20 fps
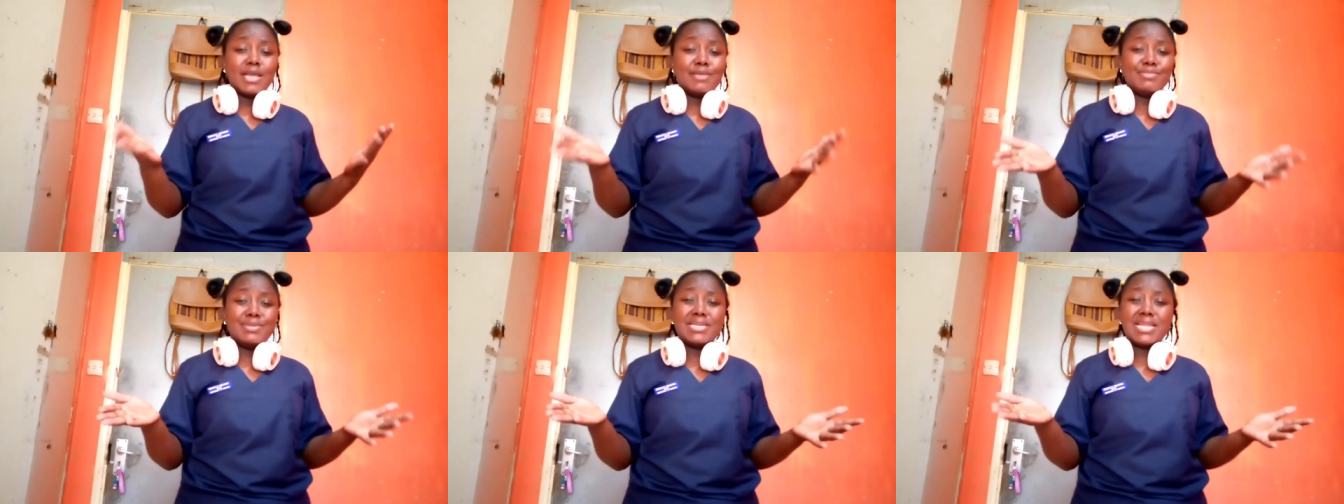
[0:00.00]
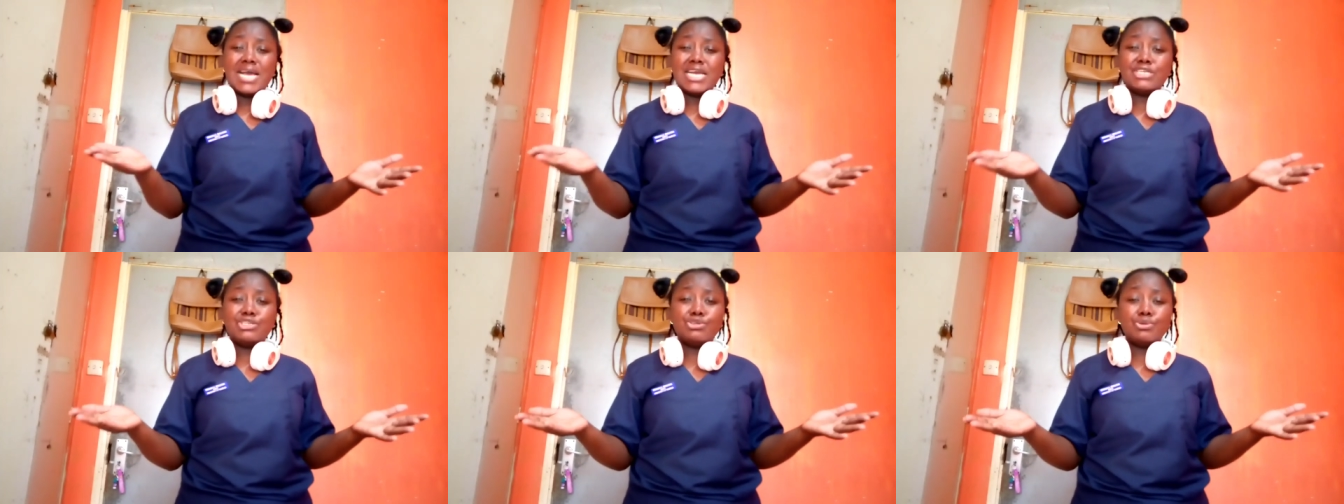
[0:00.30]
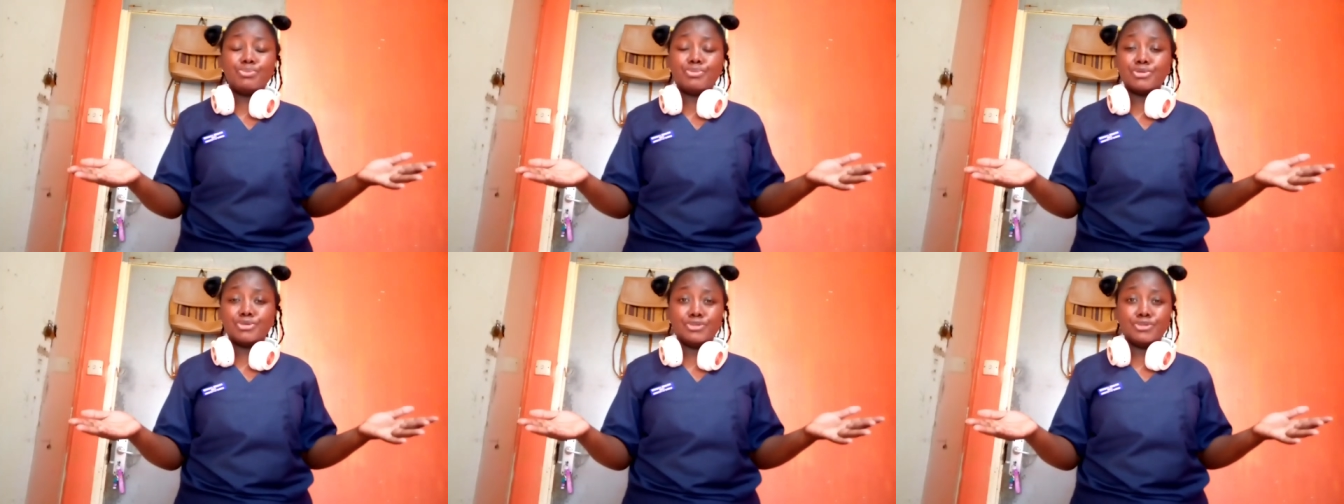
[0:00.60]
I mean, I
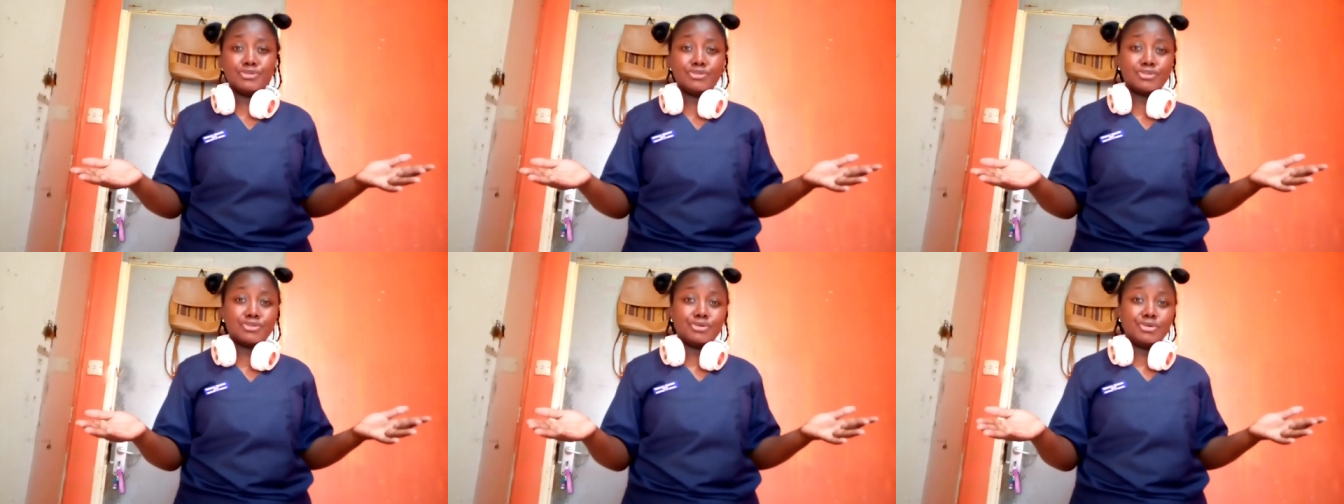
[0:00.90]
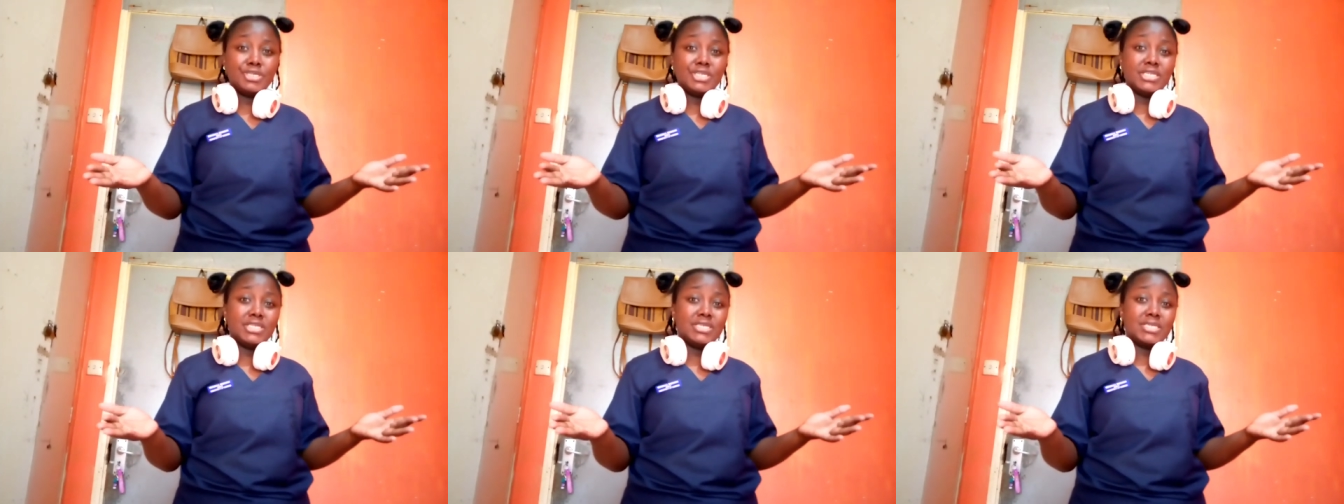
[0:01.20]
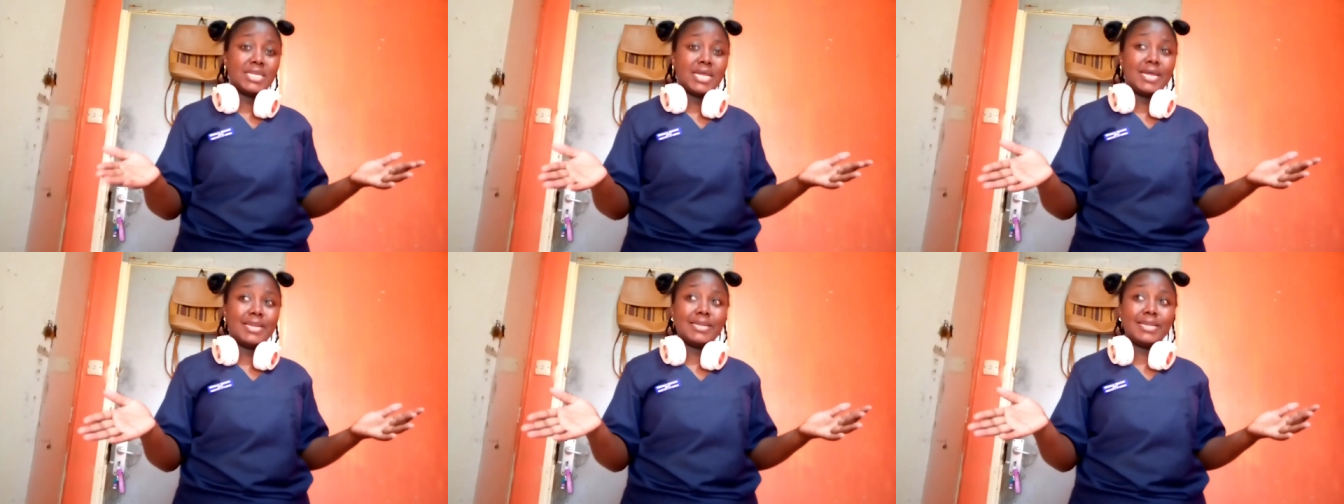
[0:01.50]
too produce
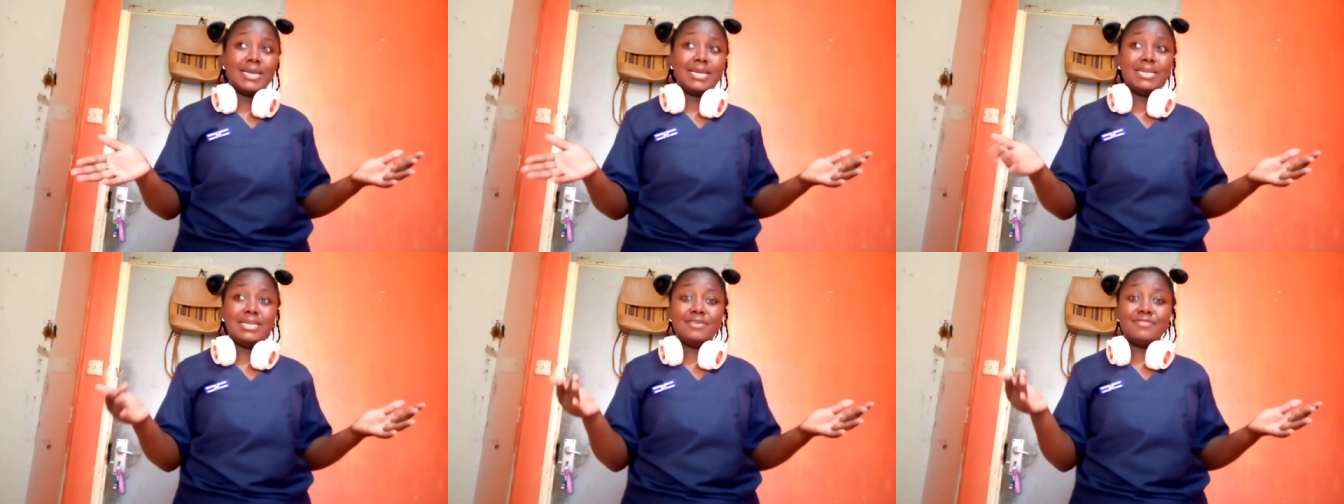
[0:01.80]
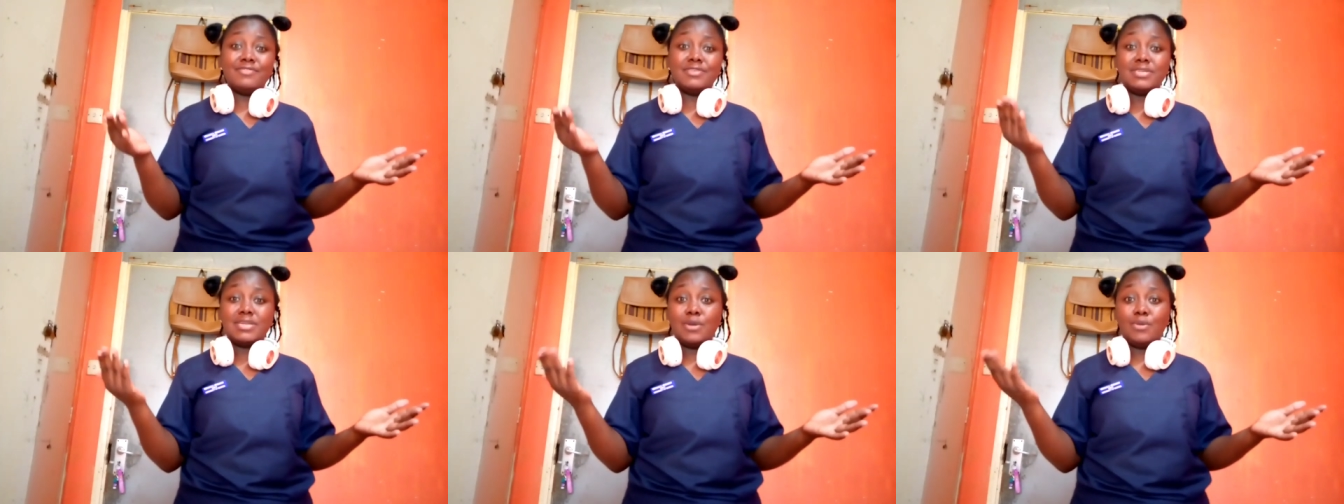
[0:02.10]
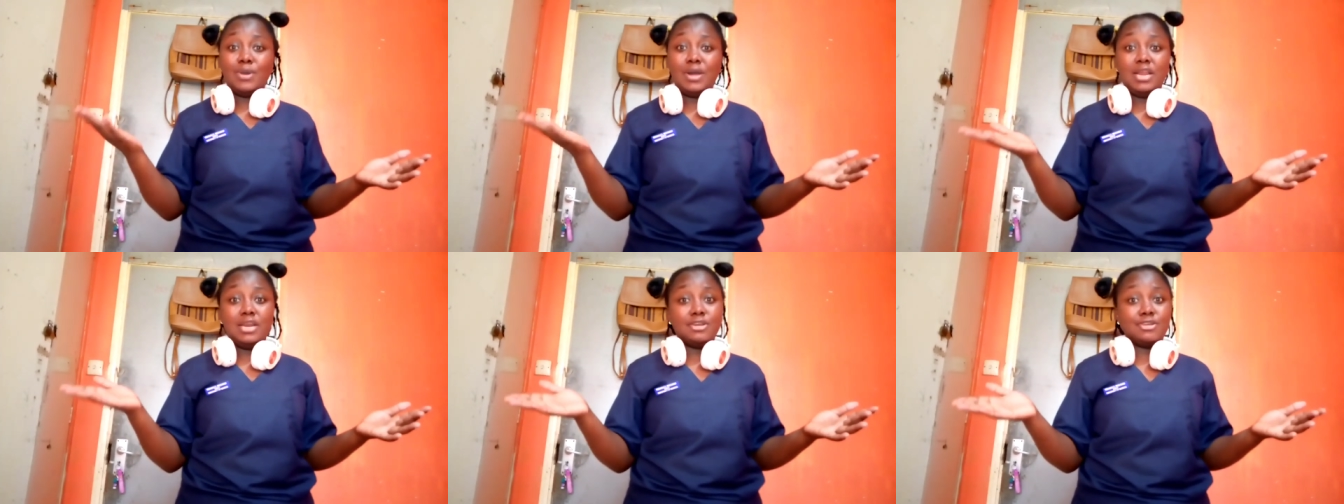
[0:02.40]
content and I live in a
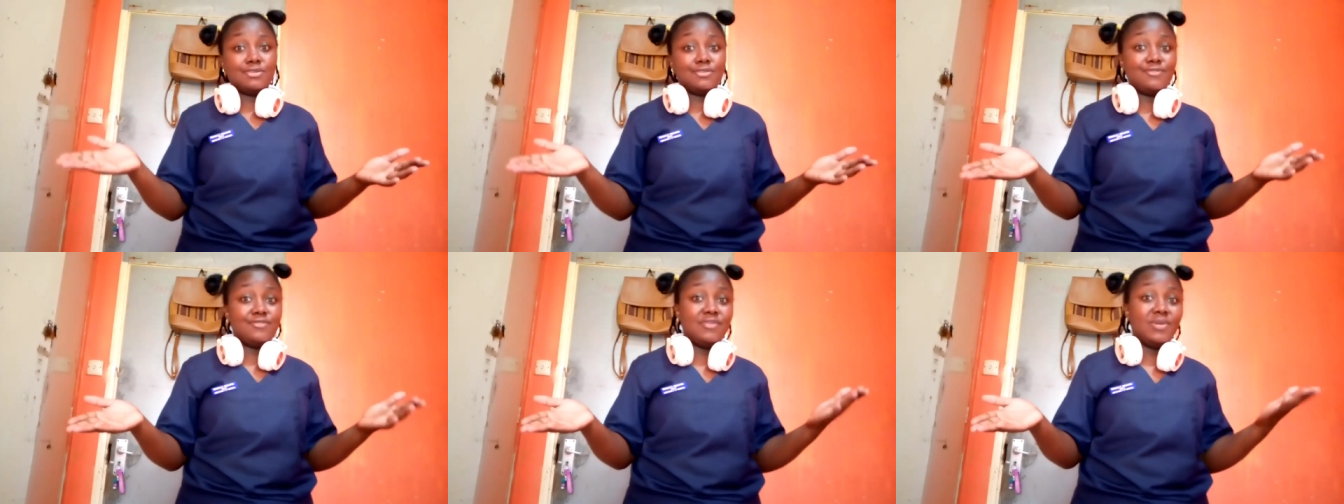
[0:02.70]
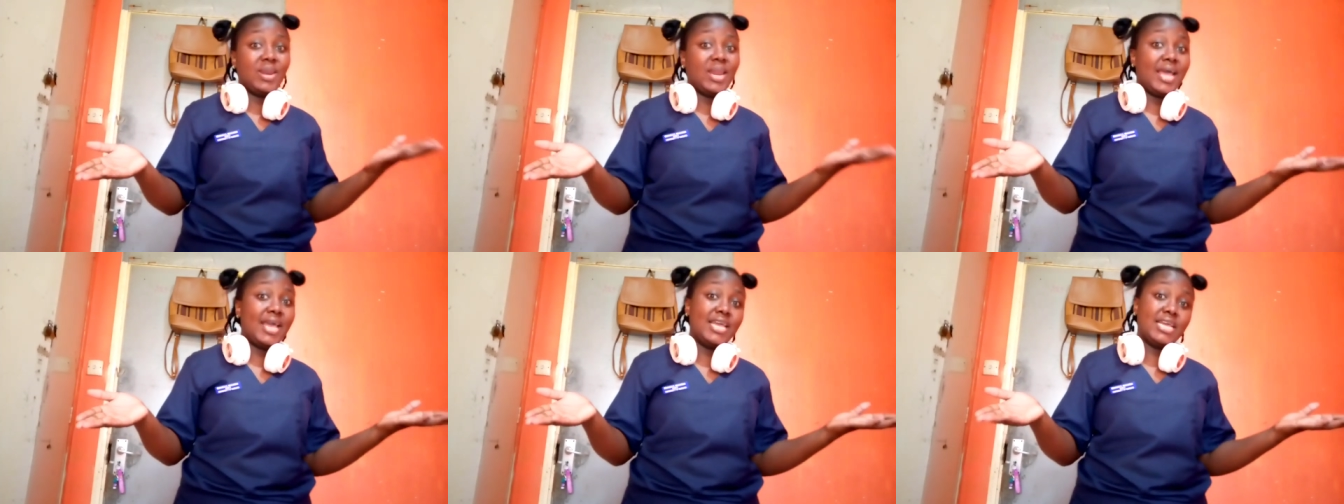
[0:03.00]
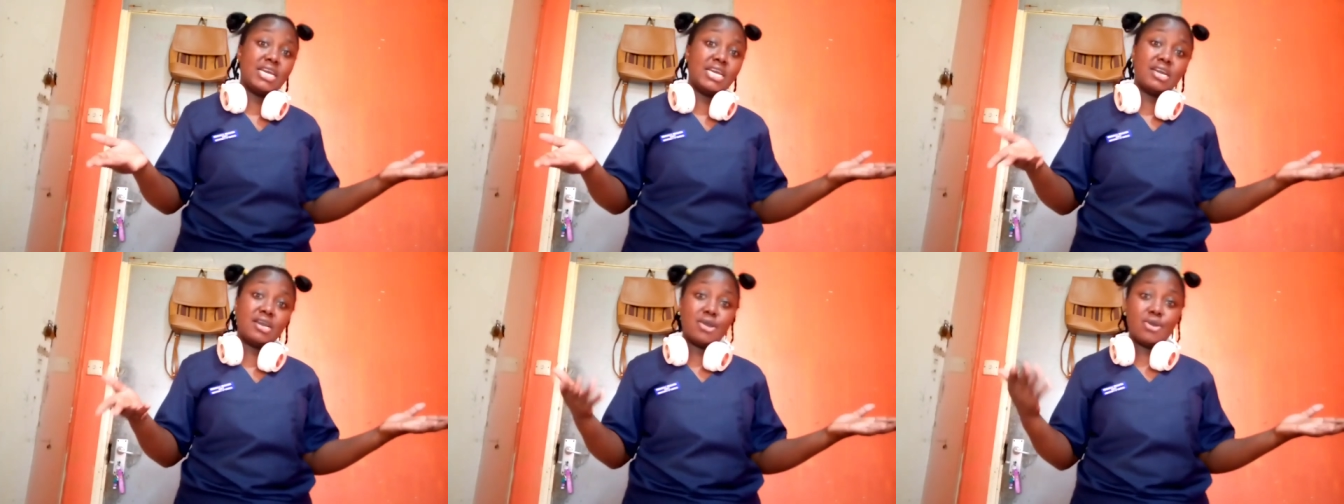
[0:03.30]
world of
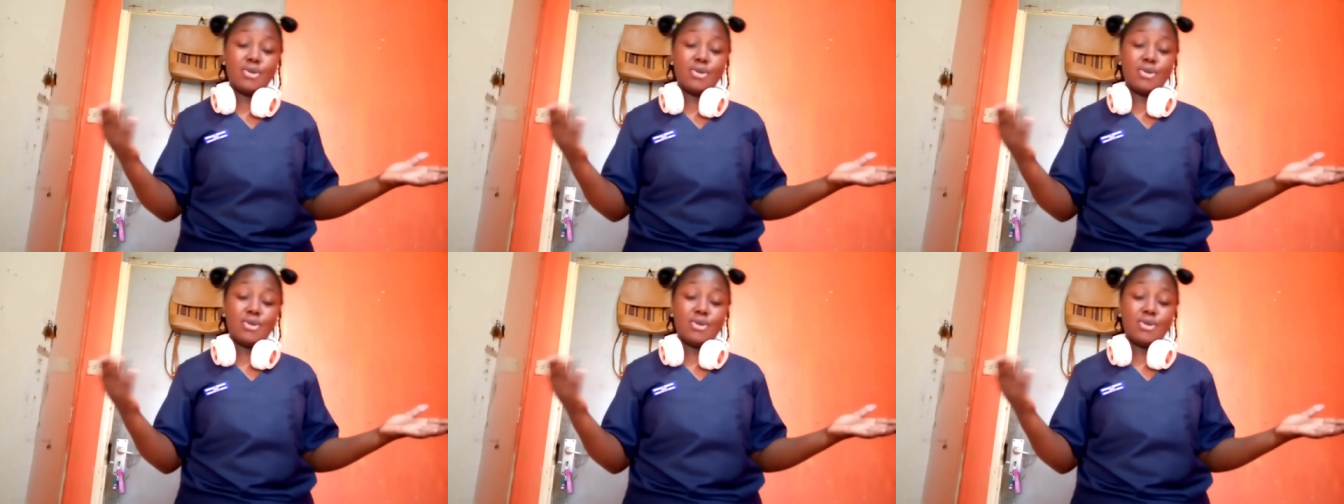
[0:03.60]
like,